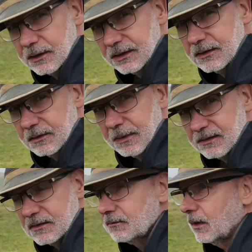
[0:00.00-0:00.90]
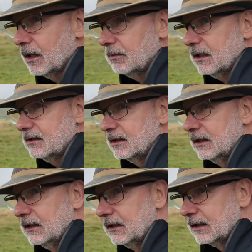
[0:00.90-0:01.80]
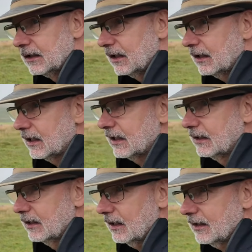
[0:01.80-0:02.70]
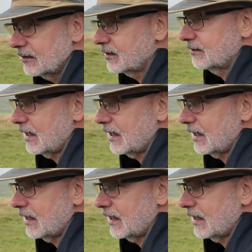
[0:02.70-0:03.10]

it to the best of my ability. And I guess that's